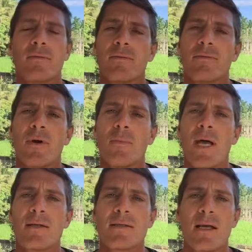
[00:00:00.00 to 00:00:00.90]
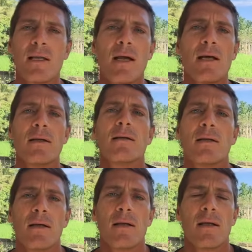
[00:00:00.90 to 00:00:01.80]
from that sunlight
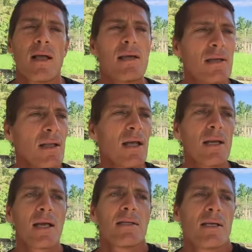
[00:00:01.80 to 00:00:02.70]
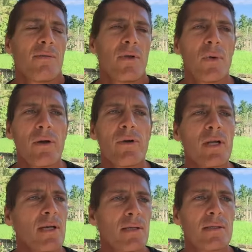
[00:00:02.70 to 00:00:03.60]
into that negativity, wherever it
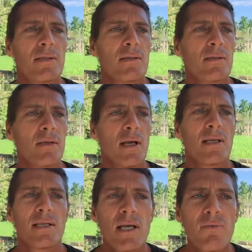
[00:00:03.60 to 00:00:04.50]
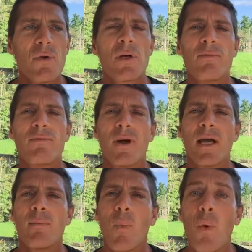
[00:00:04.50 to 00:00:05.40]
is, and see if you can
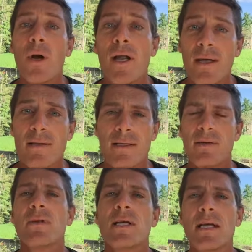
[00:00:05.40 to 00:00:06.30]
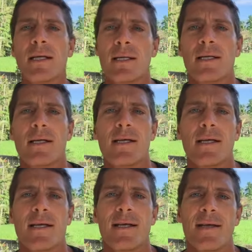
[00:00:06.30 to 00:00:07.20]
find more negativity.
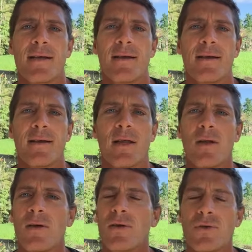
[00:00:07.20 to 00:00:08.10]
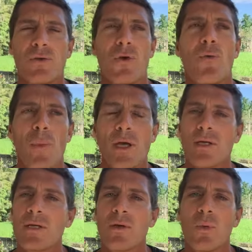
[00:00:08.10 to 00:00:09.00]
There's so
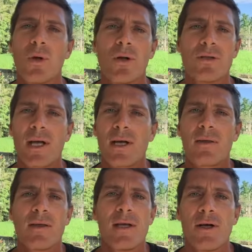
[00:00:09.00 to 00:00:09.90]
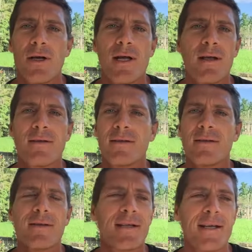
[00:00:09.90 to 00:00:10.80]
much in the world. Check out the internet
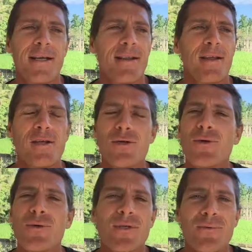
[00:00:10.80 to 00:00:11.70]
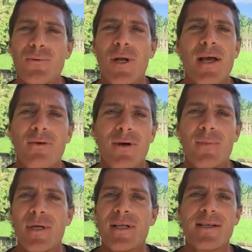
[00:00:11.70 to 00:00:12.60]
and the news and whatever. I
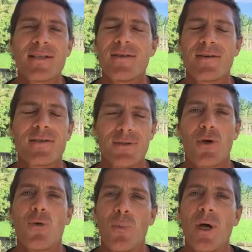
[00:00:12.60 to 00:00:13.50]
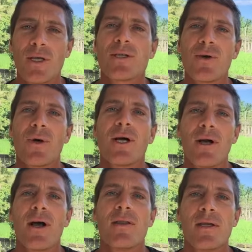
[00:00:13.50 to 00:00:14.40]
mean, there's so much going
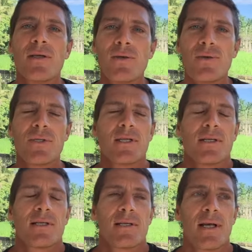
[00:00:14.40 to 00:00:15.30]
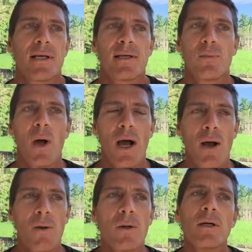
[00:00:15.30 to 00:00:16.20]
on. The news, it's just
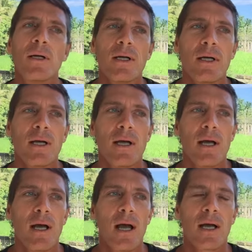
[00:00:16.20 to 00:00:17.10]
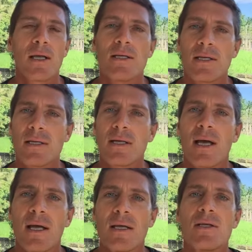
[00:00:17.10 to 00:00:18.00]
wow, I can
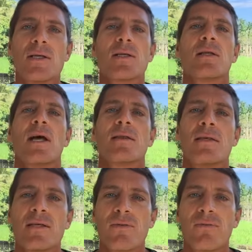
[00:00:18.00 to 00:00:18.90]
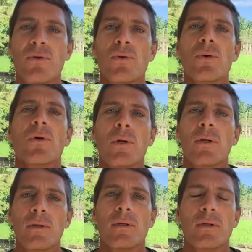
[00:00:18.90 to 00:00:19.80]
just let this
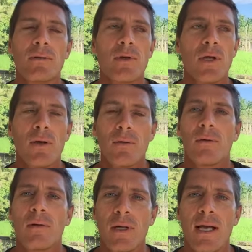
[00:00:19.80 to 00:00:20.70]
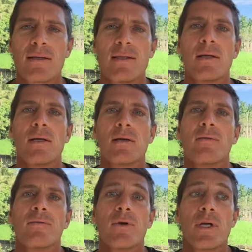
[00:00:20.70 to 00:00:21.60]
fuel, last
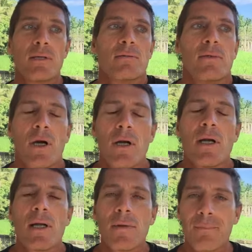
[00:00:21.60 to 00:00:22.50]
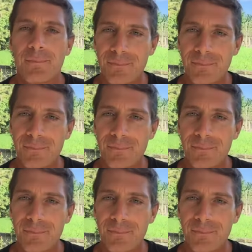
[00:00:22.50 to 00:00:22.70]
for eternity.